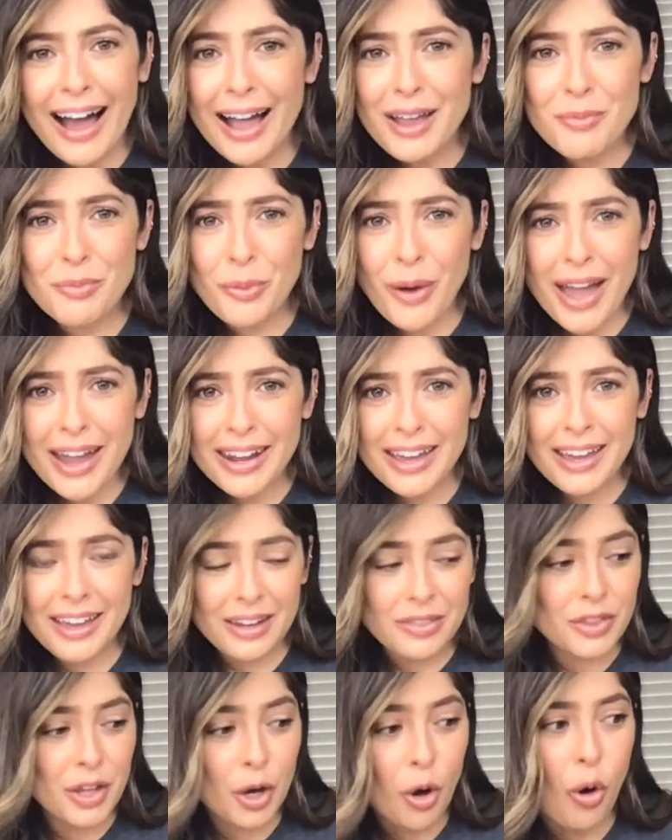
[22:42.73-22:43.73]
I read
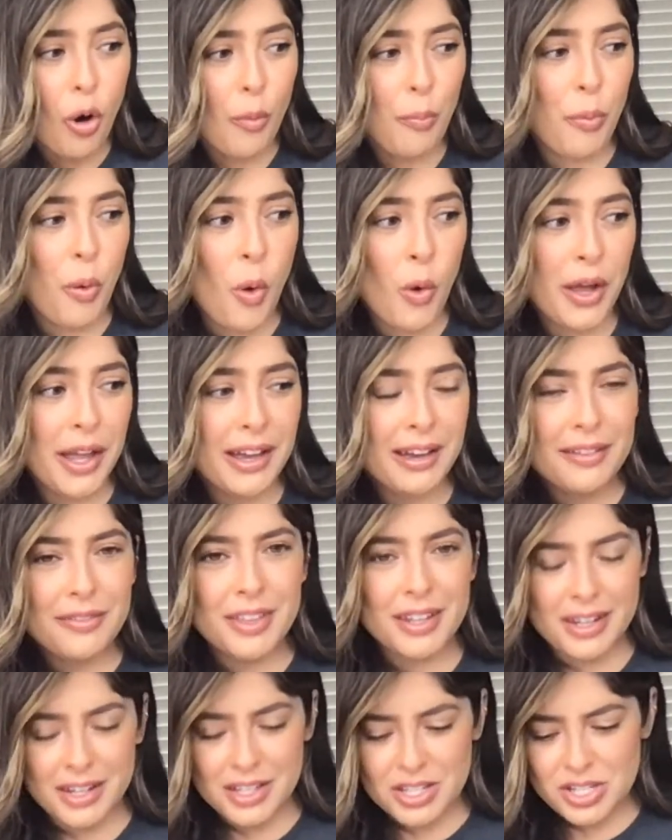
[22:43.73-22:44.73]
it. The whole point
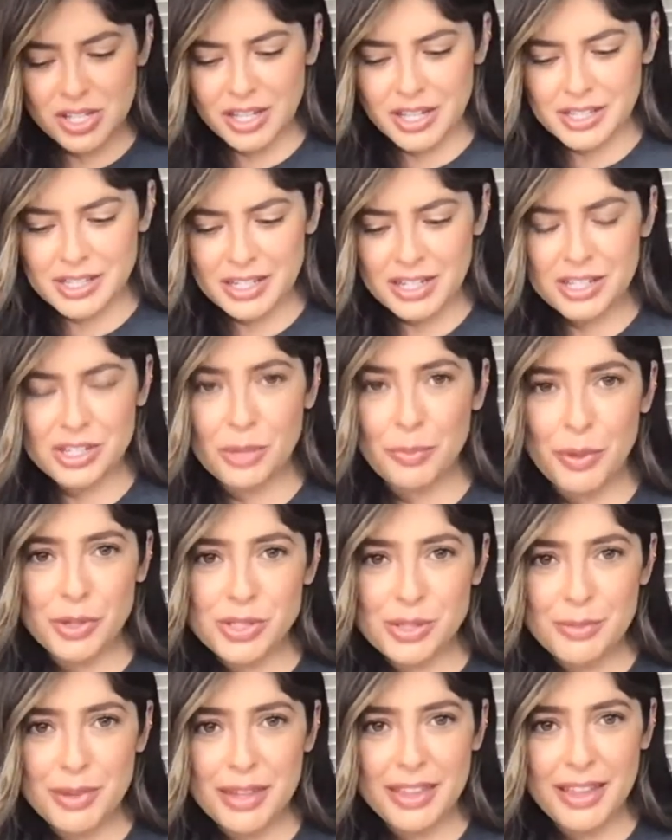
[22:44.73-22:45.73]
of the Ninja, isn't it
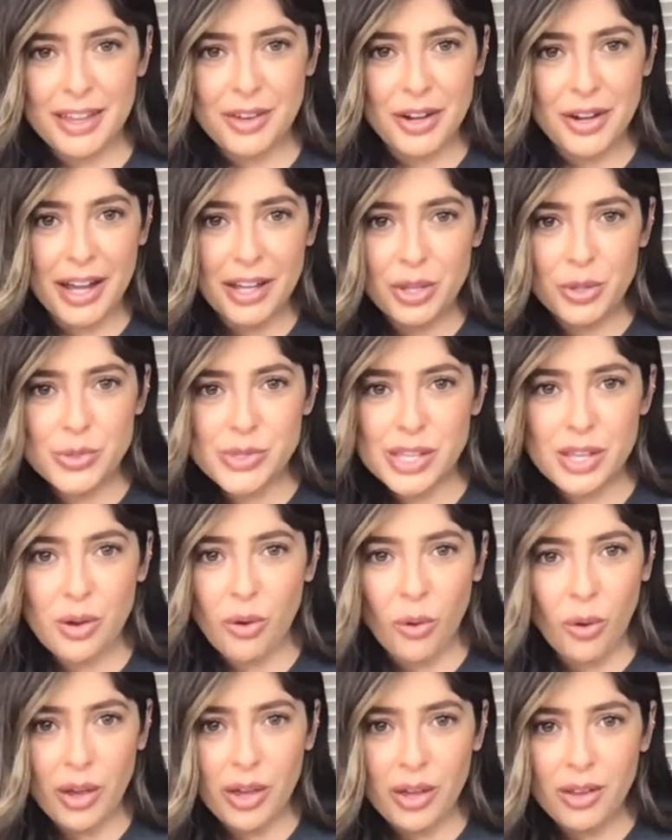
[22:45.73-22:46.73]
supposed to be that you're not using
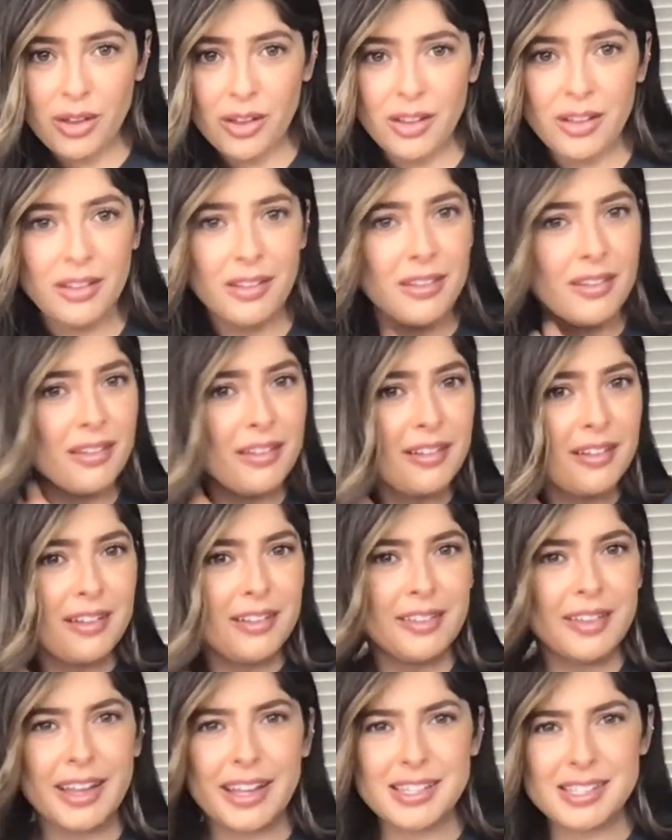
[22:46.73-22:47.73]
oil?
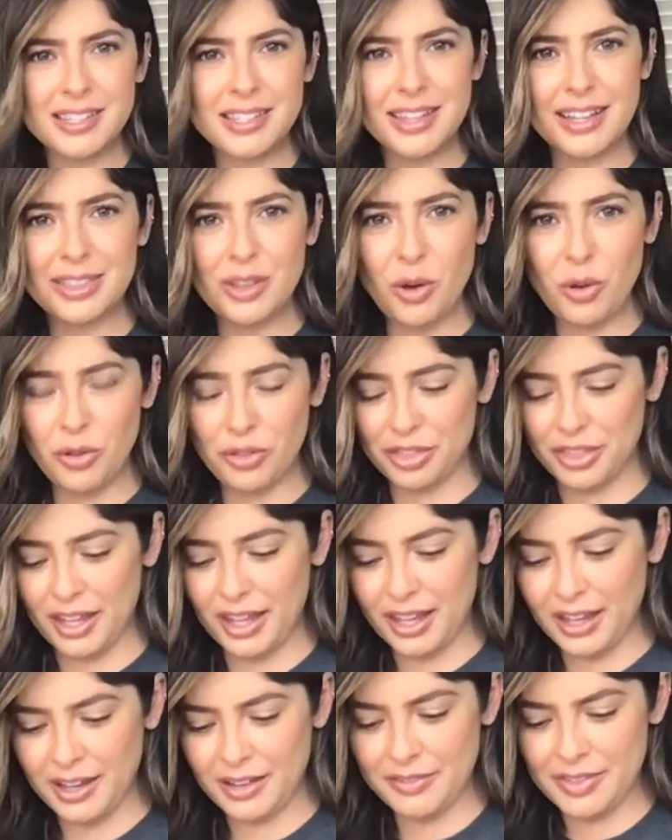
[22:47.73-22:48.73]
Like, isn't that the whole
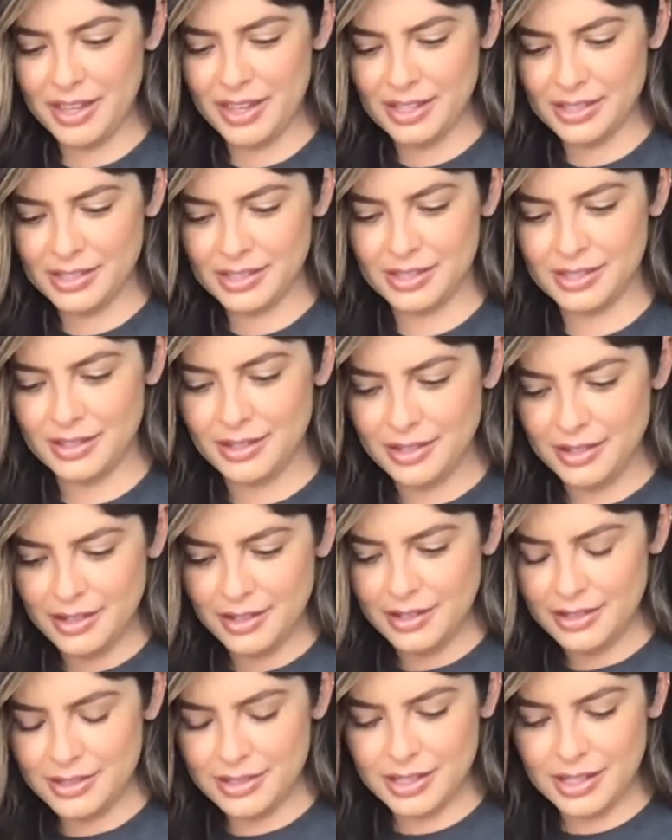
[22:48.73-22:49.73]
thing of this?
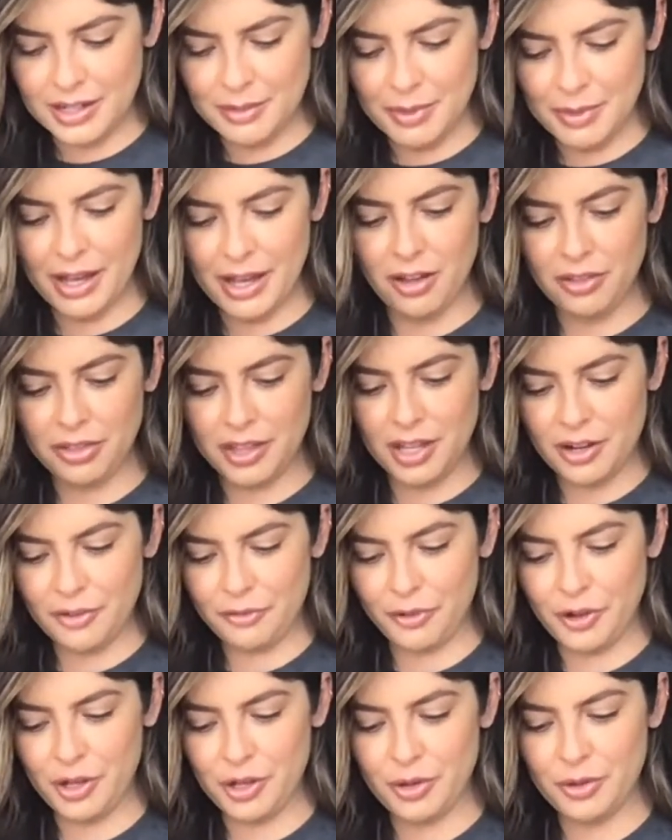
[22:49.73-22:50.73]
It's going to be healthier
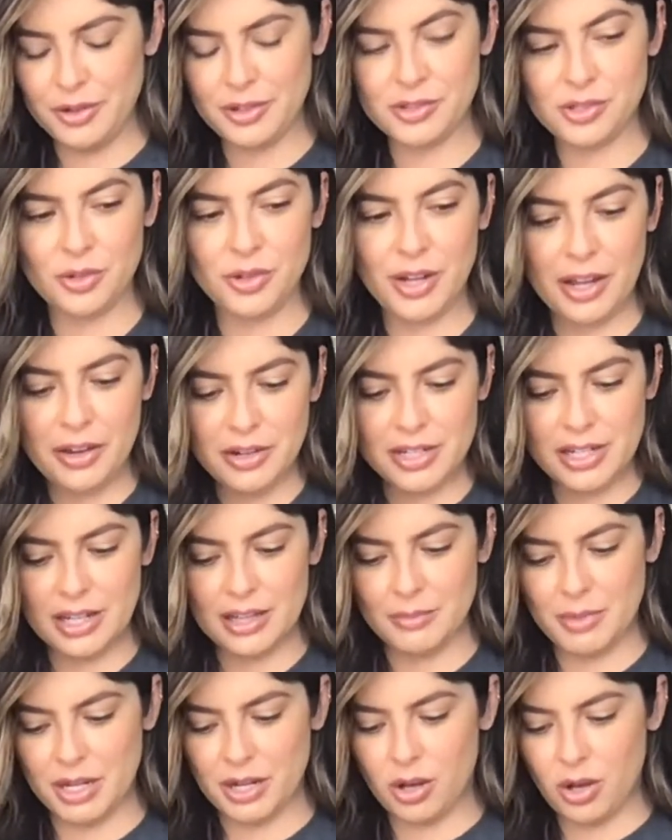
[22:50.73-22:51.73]
for you. So now you're
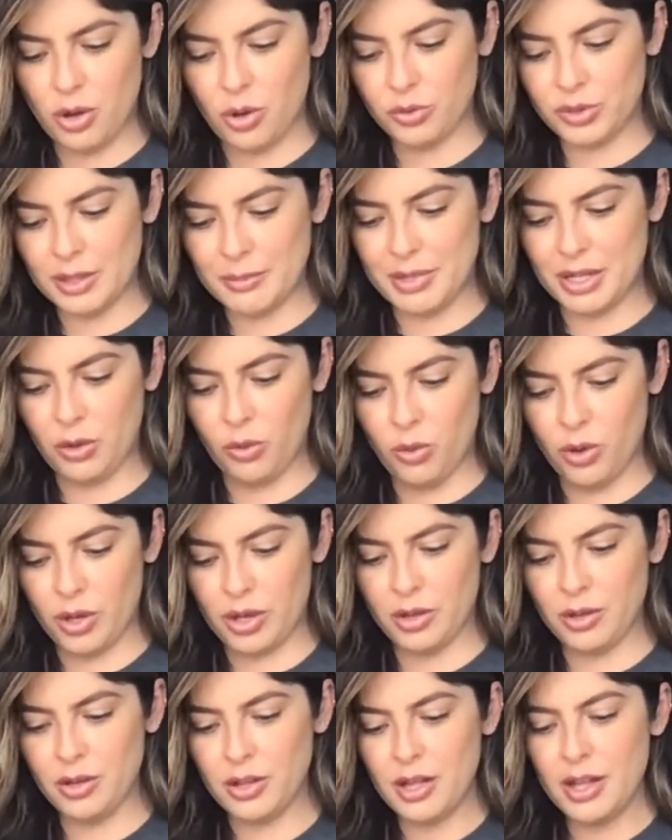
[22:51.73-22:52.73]
telling me to coat them in
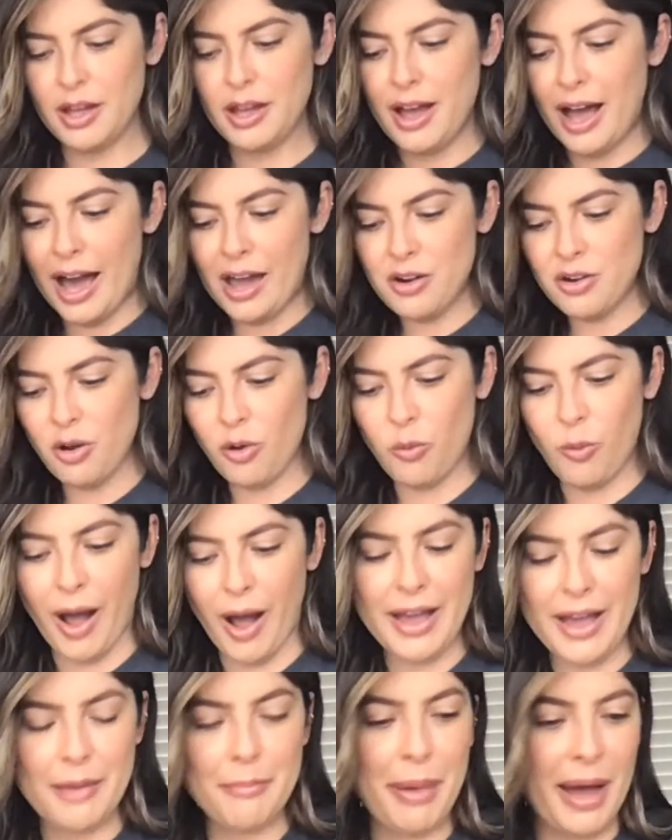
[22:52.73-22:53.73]
oil? I don't know
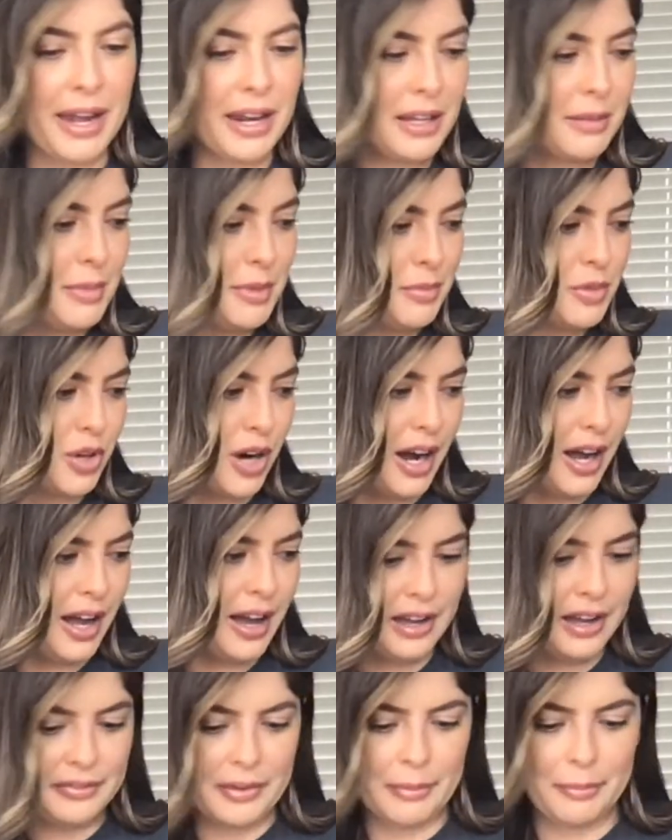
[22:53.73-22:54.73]
why I'm patting them
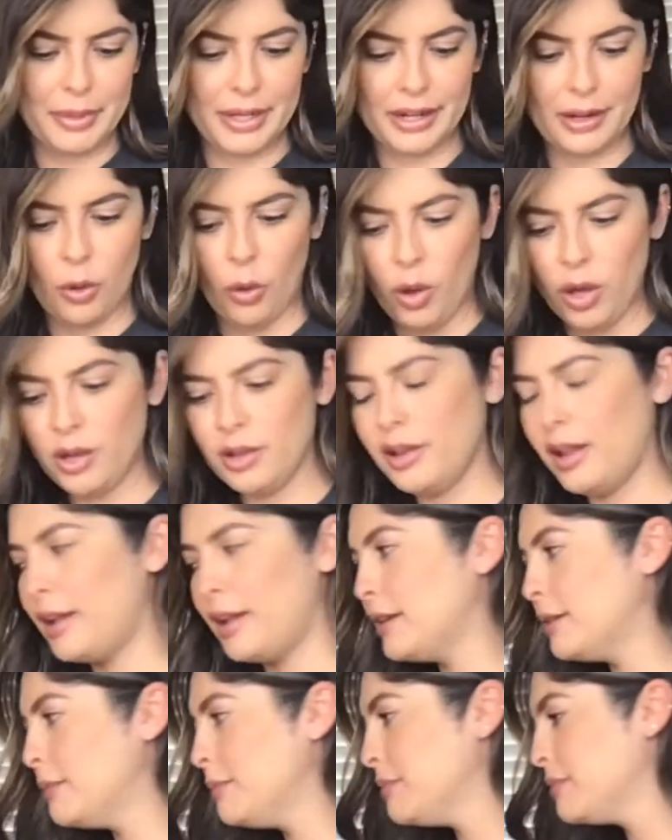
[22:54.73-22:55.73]
dry if I'm putting oil
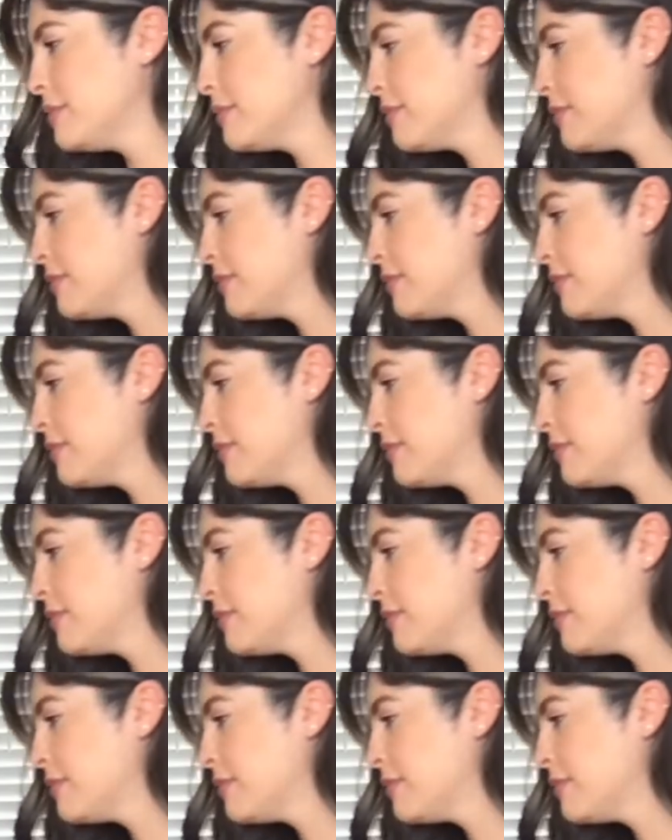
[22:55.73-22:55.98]
on them.